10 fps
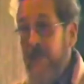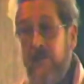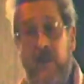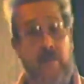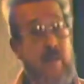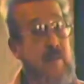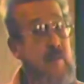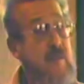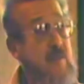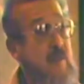Well, I think
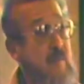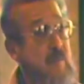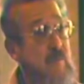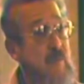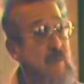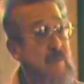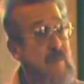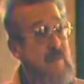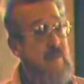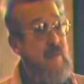that's acceptable.
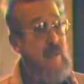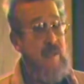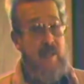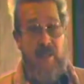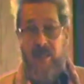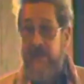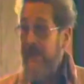That's